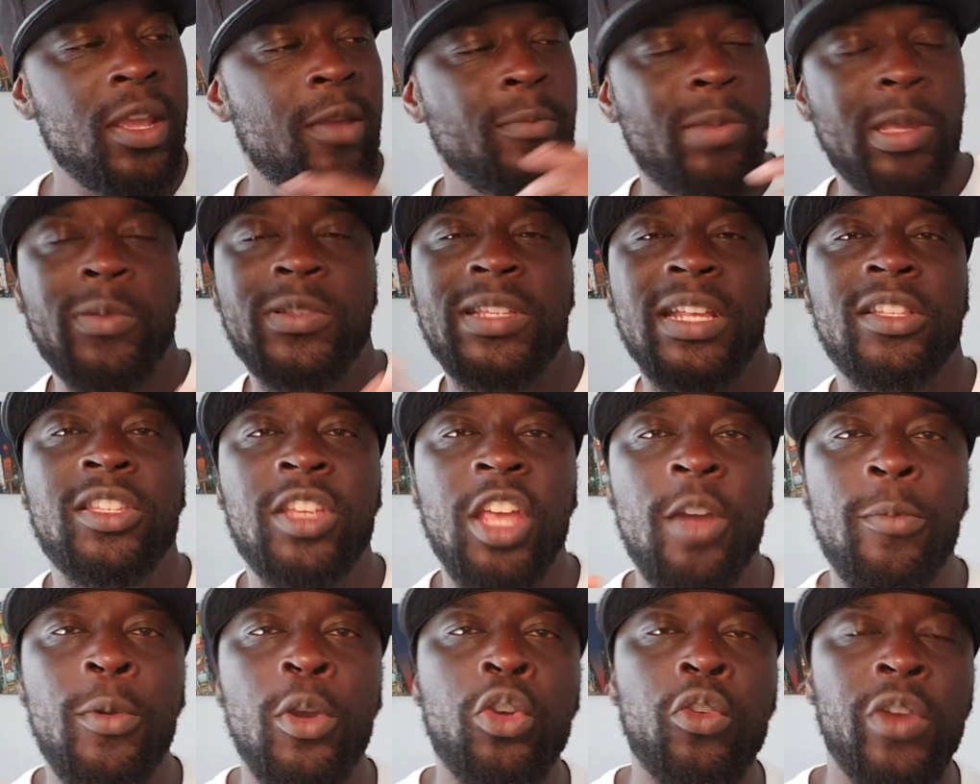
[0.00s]
People said
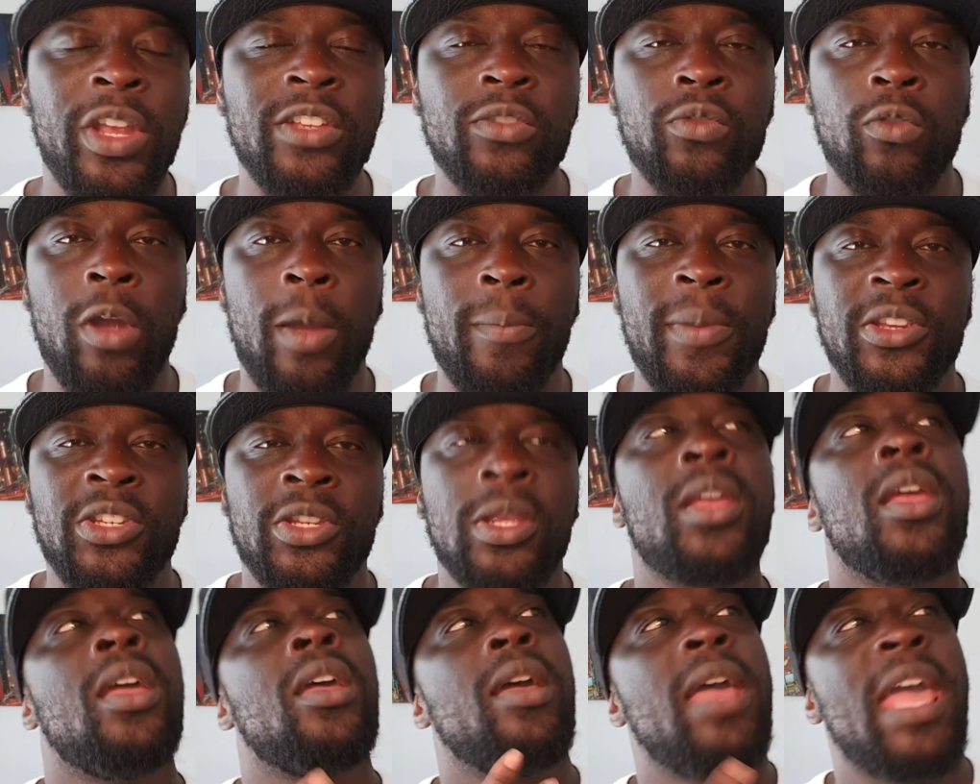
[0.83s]
turbo greens were rubbish,
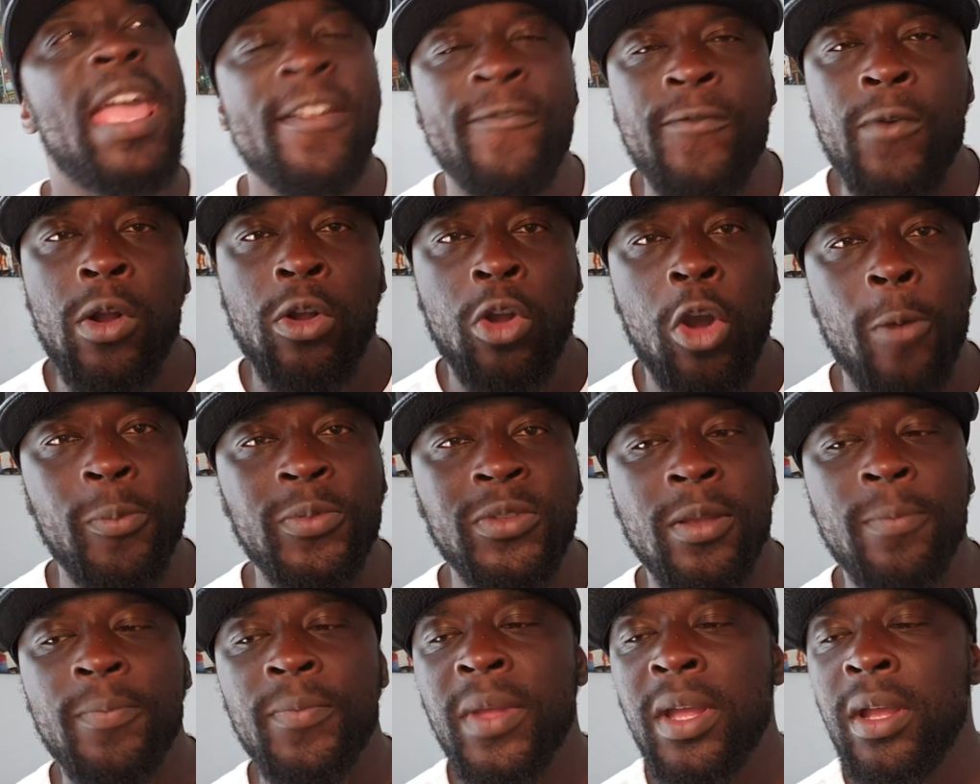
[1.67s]
everyone
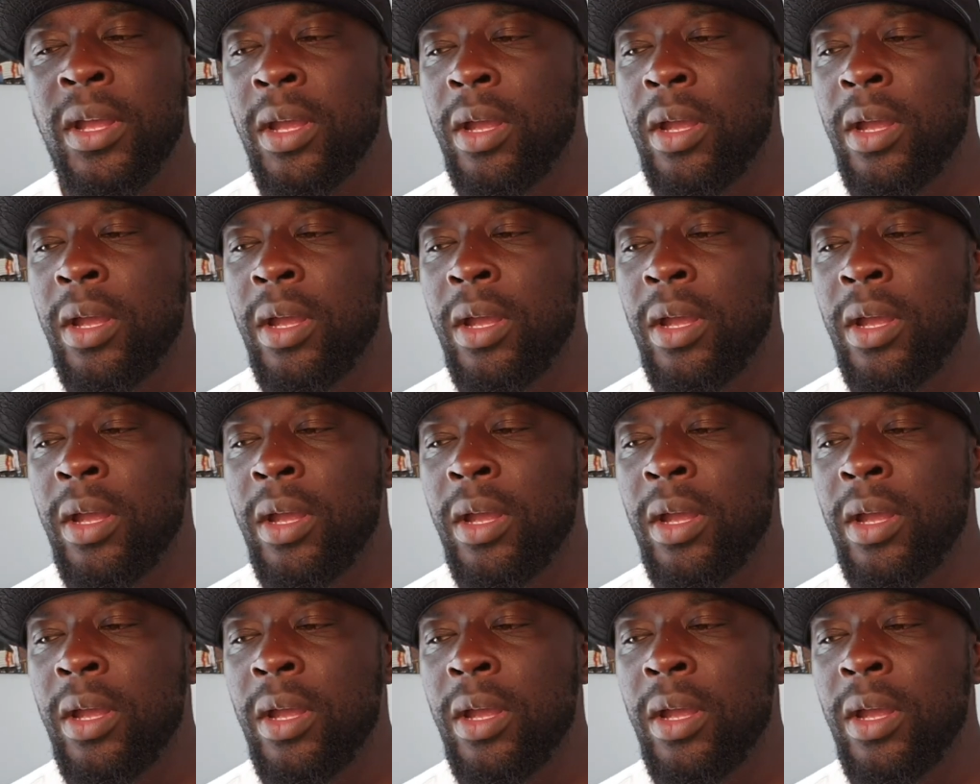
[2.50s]
copped them.